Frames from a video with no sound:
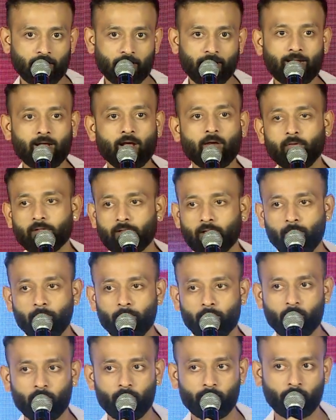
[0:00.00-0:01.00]
like I have a thumb
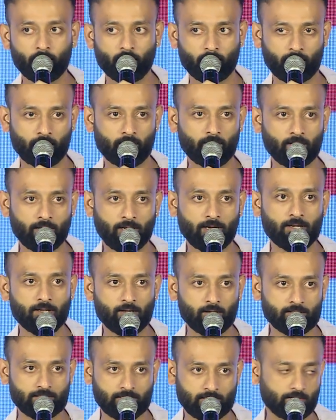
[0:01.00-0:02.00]
rule for writing
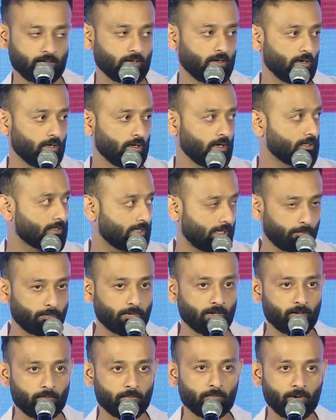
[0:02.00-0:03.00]
a
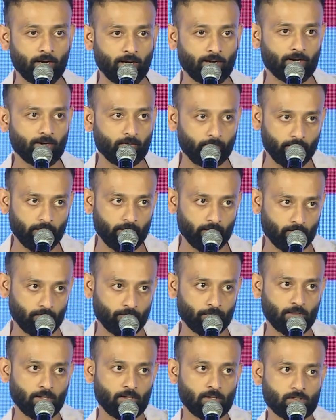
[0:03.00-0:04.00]
scripted branded video.
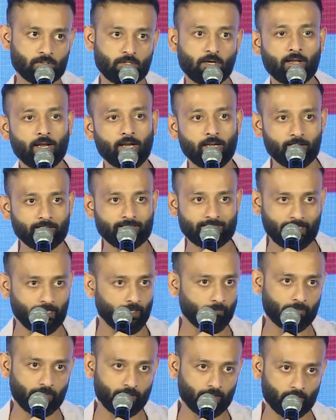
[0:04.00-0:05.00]
So I write a
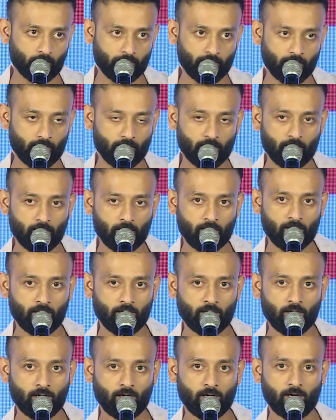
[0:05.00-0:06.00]
script, okay,
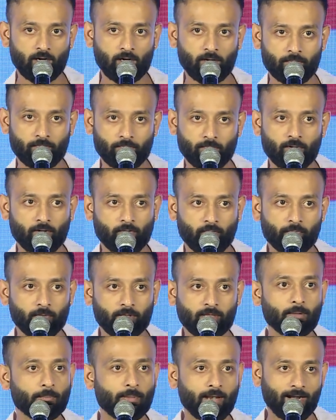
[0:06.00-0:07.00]
with
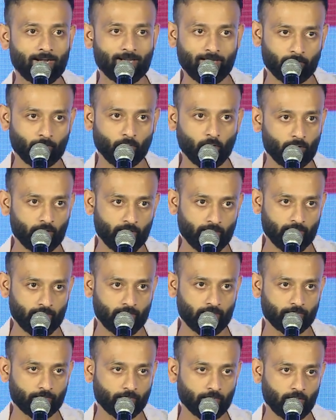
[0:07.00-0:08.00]
the brand involved in it.
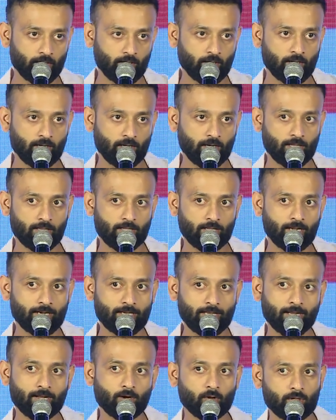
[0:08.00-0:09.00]
And then I
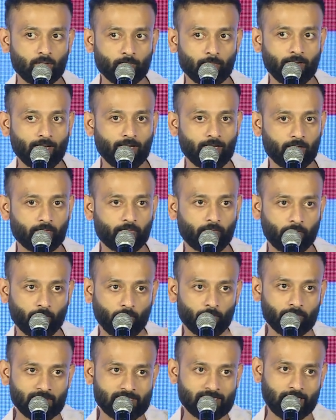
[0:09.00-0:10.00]
take out the brand
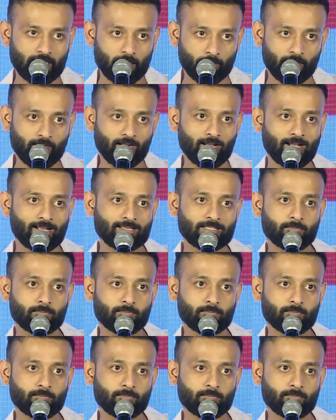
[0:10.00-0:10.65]
from the script and I ask